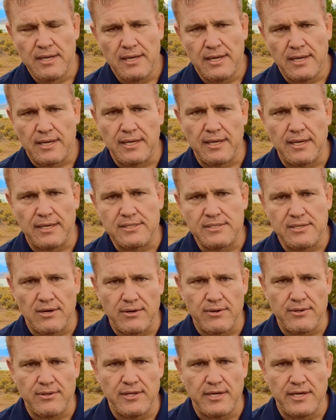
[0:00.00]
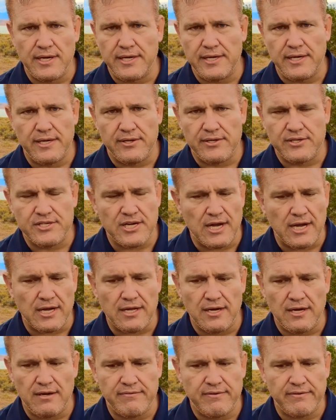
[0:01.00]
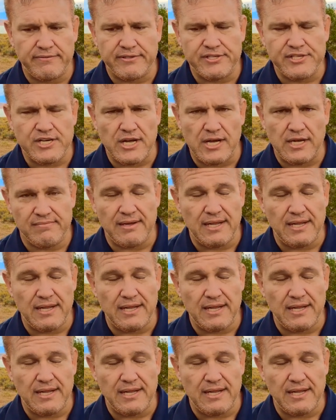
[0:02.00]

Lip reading: it kicks harder than any other shotgun I've ever shot.